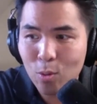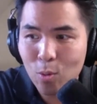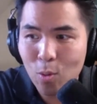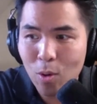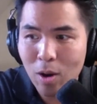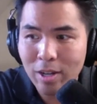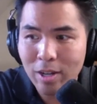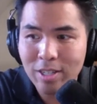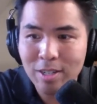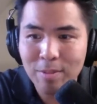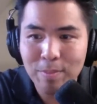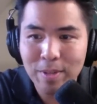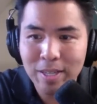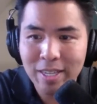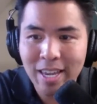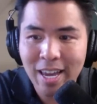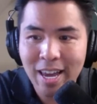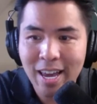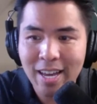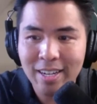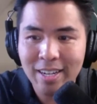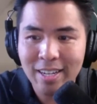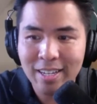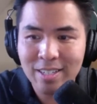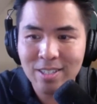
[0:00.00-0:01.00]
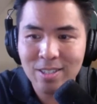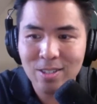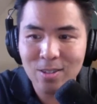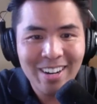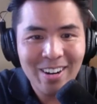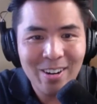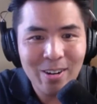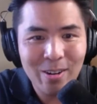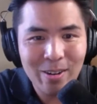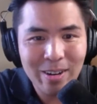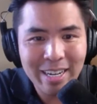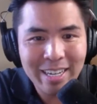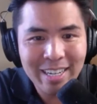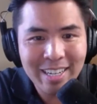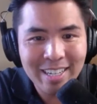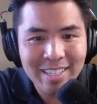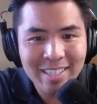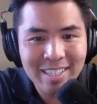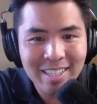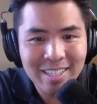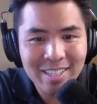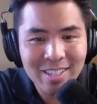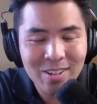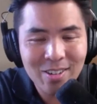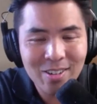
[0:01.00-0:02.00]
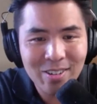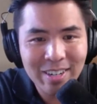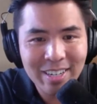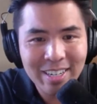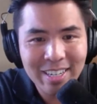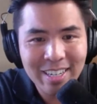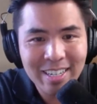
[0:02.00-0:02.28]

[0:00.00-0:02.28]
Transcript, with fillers: quantum mechanics or inconsistent